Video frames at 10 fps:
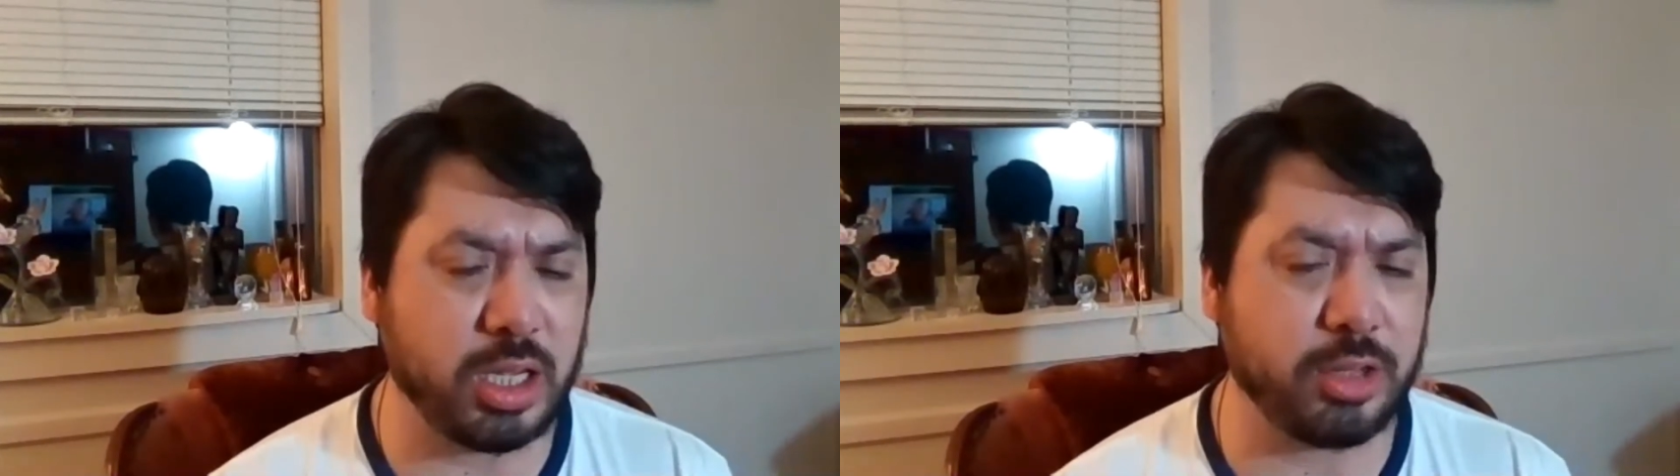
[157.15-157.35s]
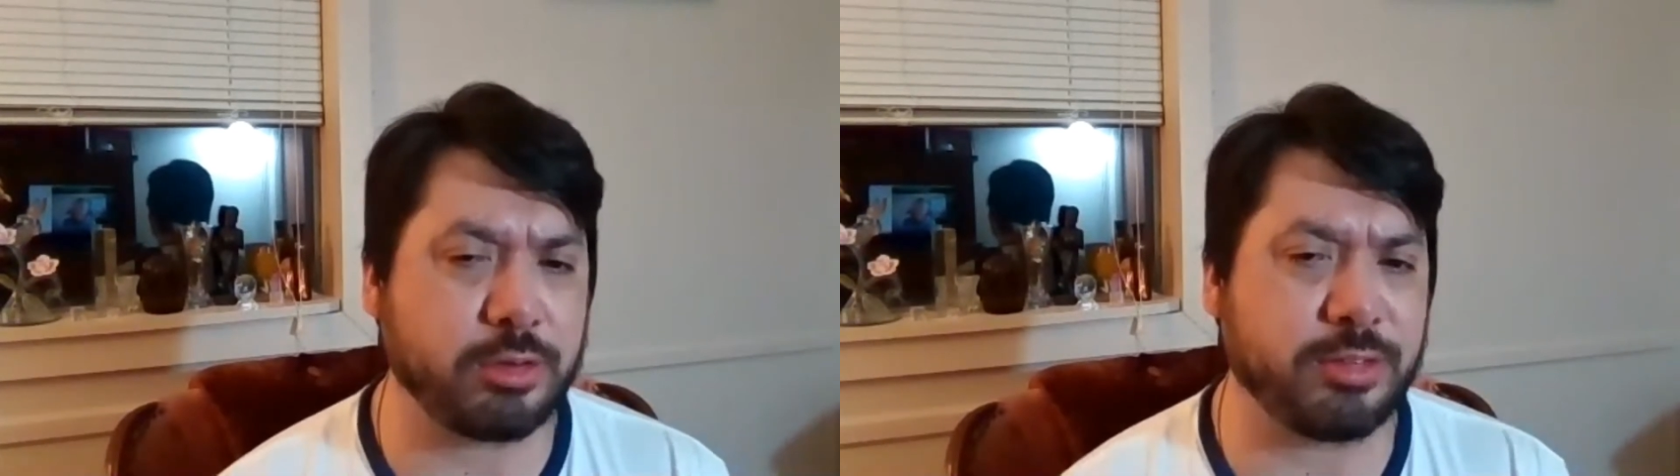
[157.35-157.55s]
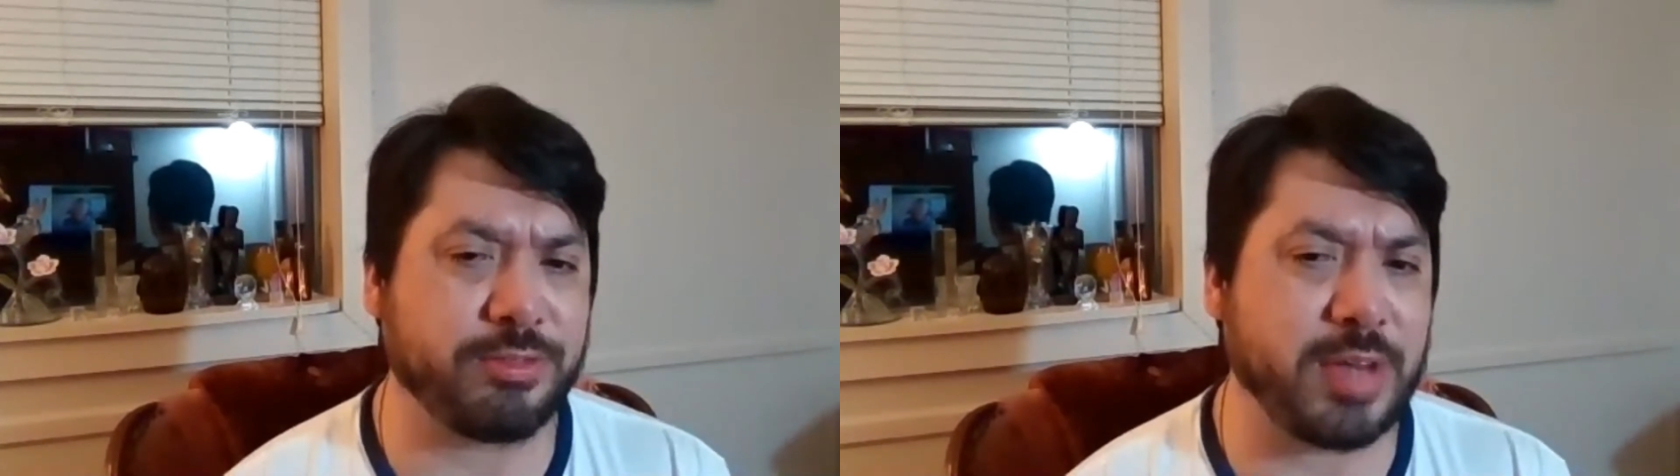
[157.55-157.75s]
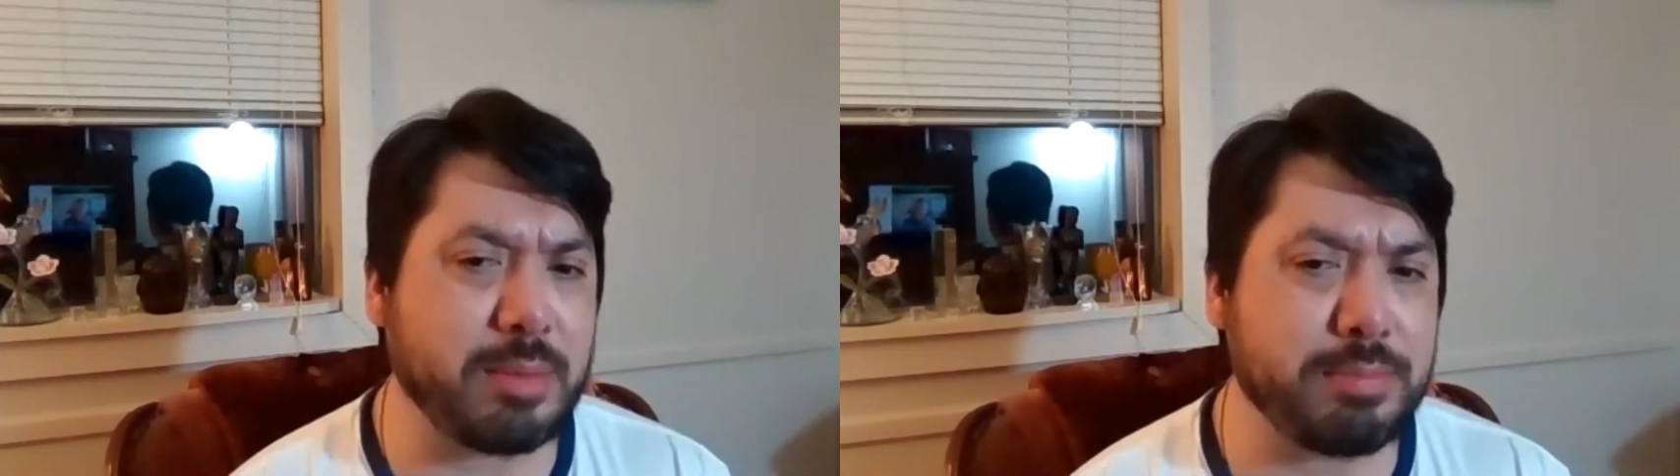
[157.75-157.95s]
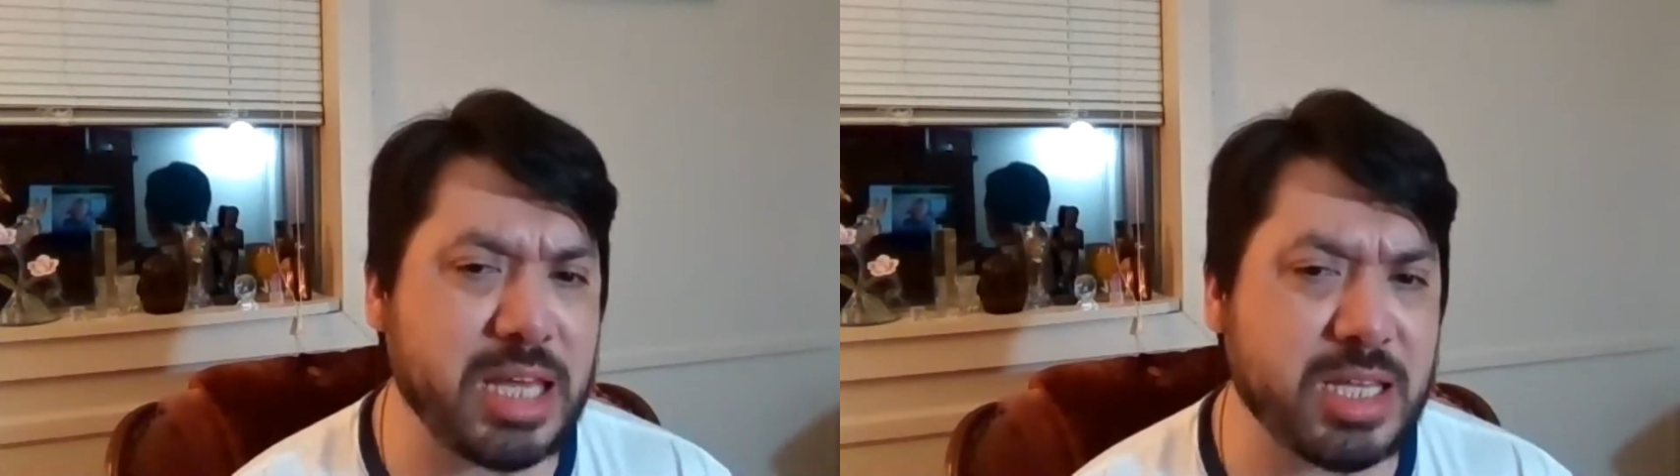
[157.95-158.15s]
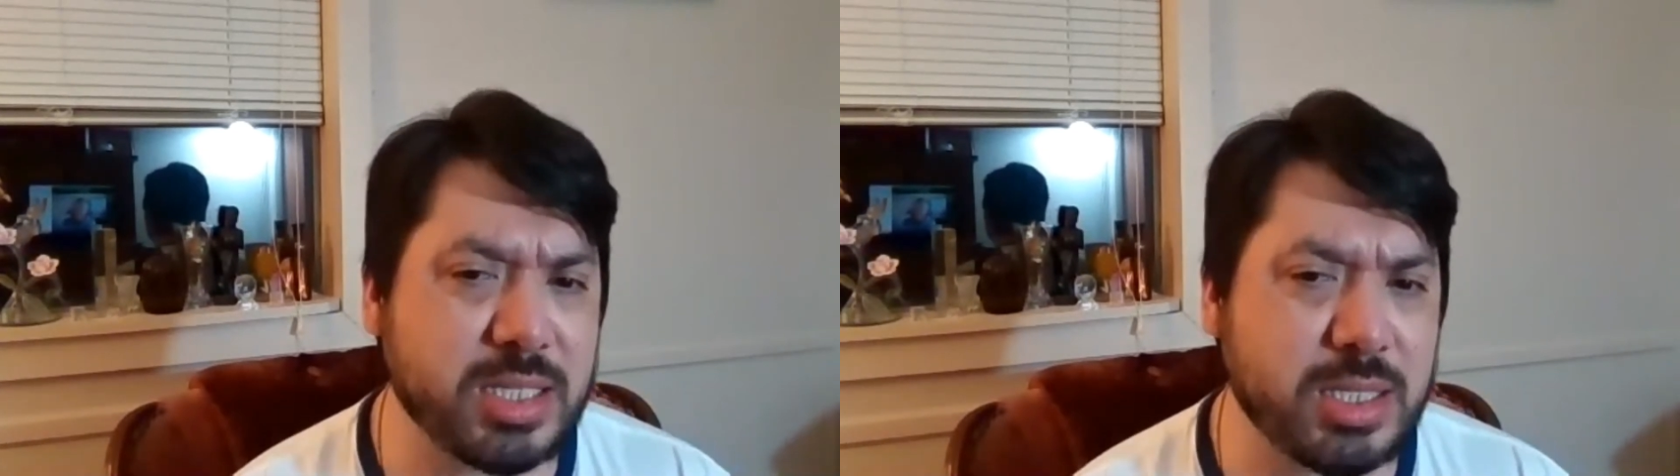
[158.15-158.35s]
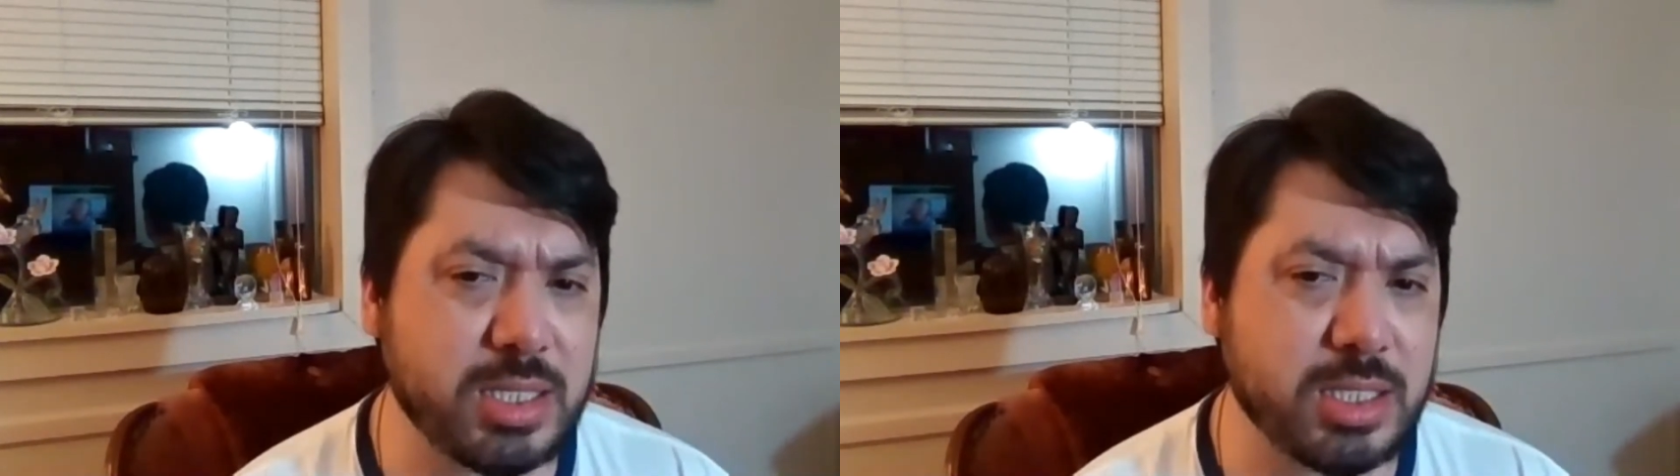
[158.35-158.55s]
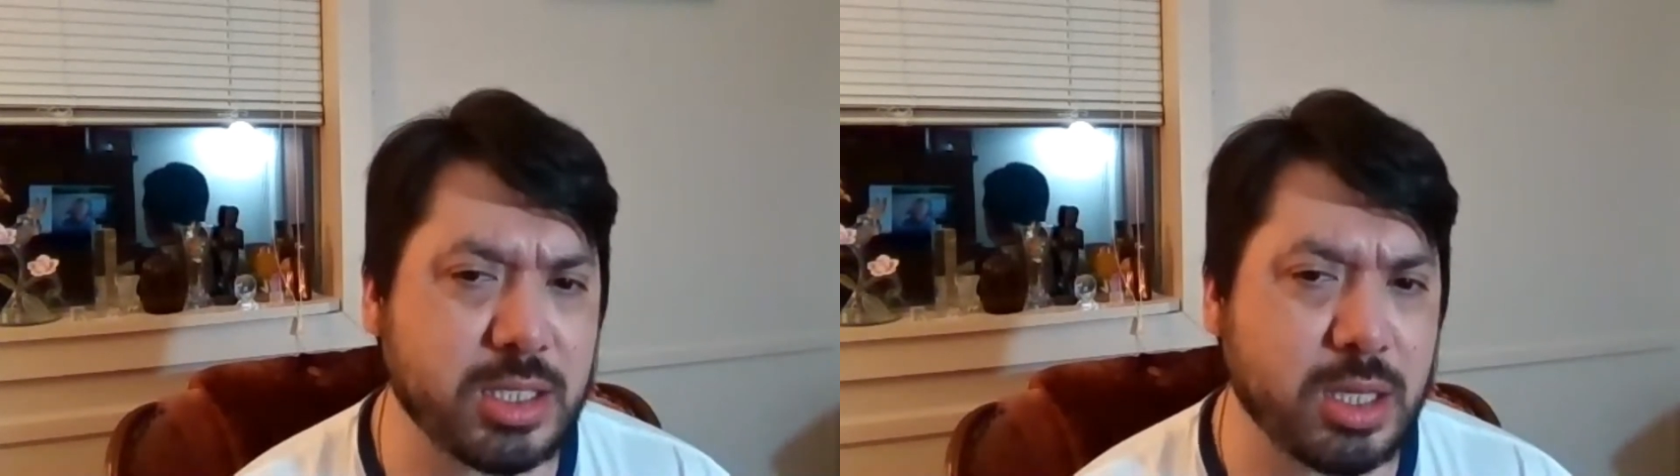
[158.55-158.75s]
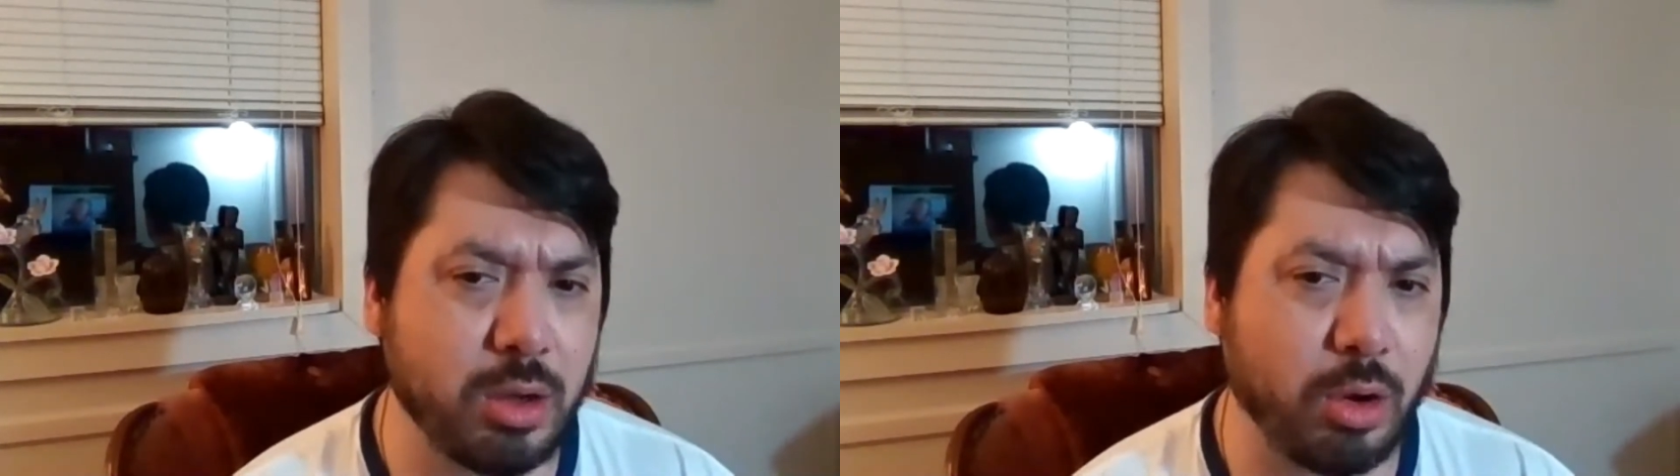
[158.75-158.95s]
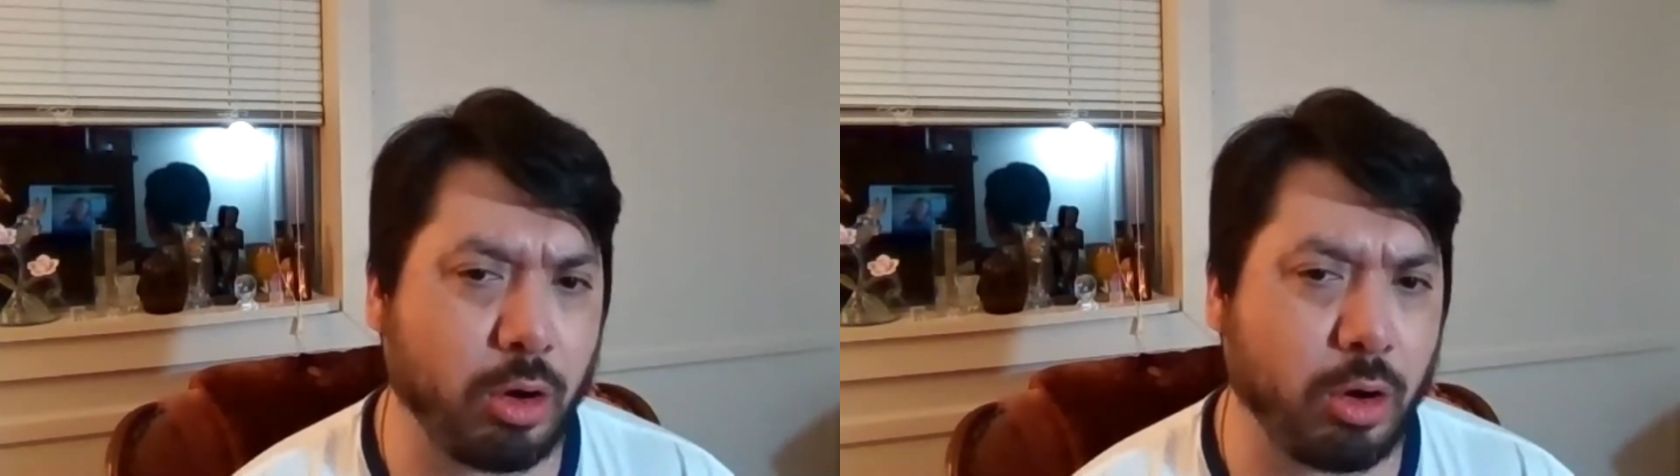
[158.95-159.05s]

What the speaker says: either the fan bases,